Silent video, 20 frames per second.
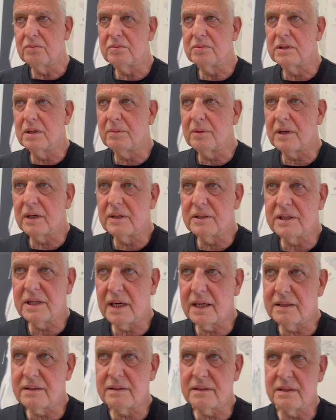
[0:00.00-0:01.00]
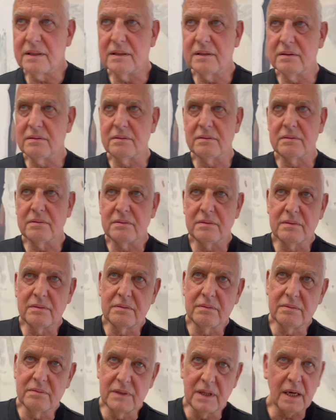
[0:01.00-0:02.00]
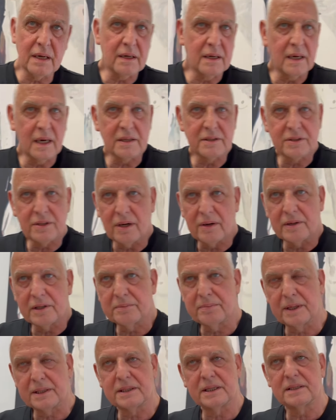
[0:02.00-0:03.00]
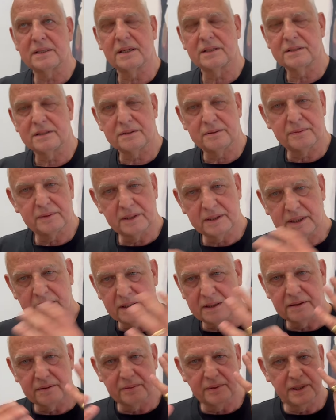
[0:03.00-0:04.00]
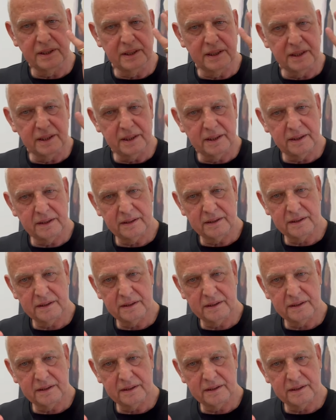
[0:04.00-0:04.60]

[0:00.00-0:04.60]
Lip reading: The Mona Lisa, I saw it, but it didn't really